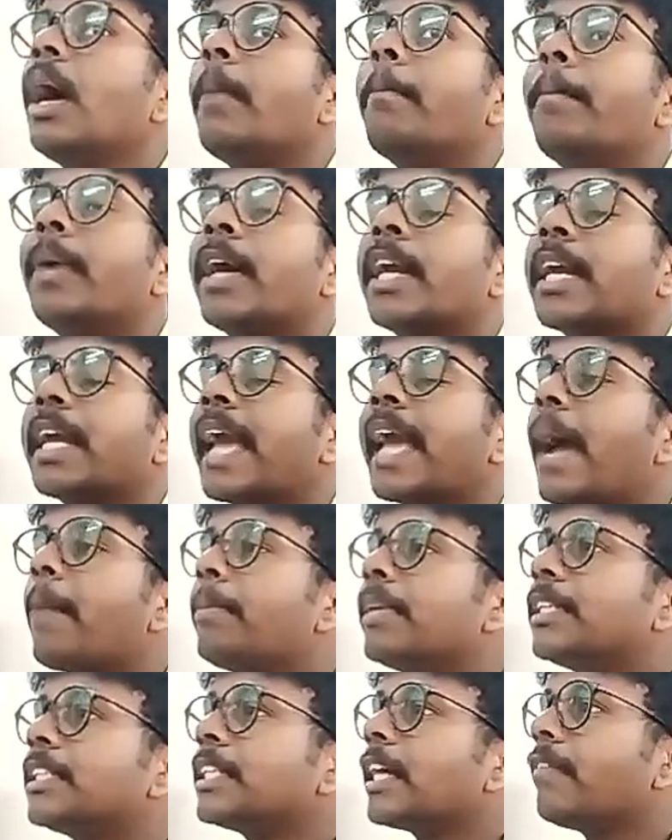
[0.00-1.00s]
Per
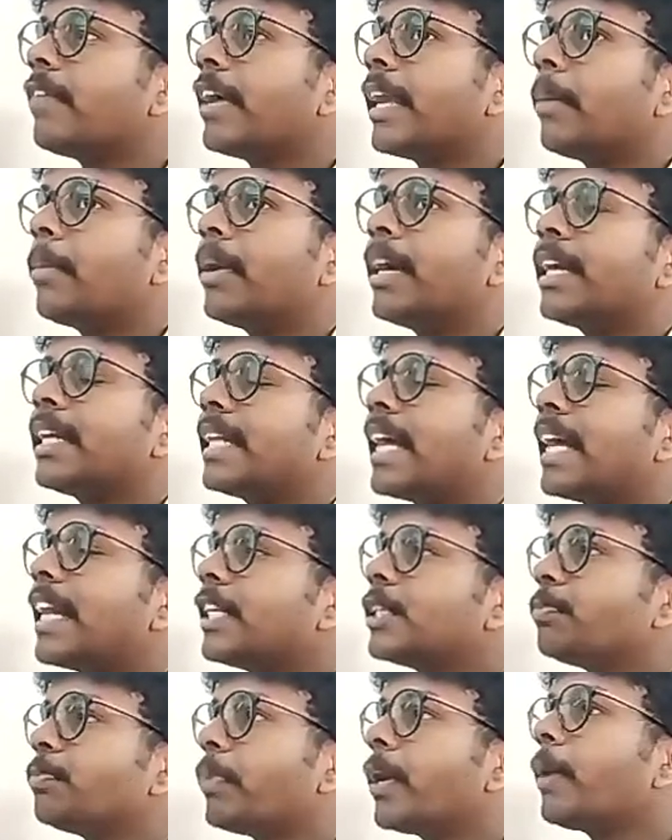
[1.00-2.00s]
capita availability, that
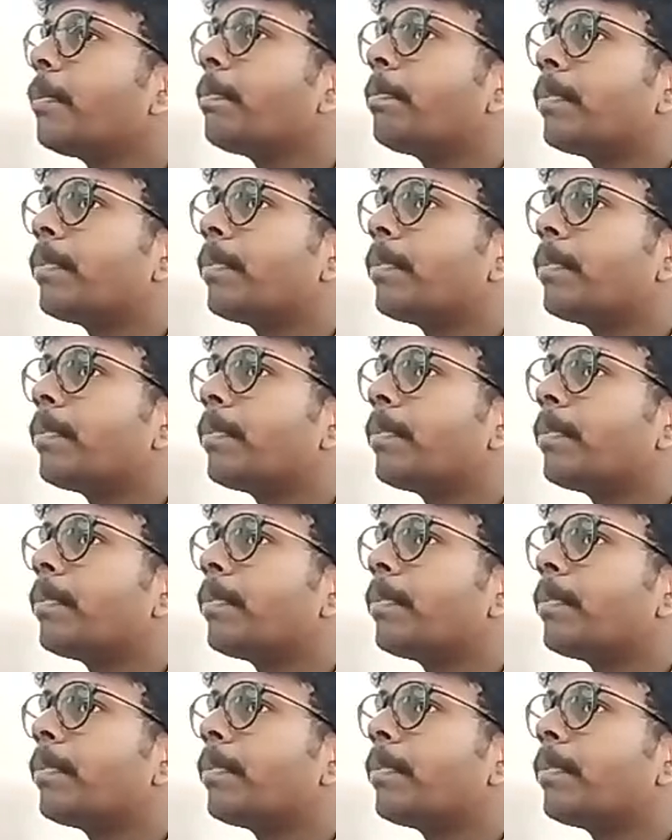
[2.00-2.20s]
is per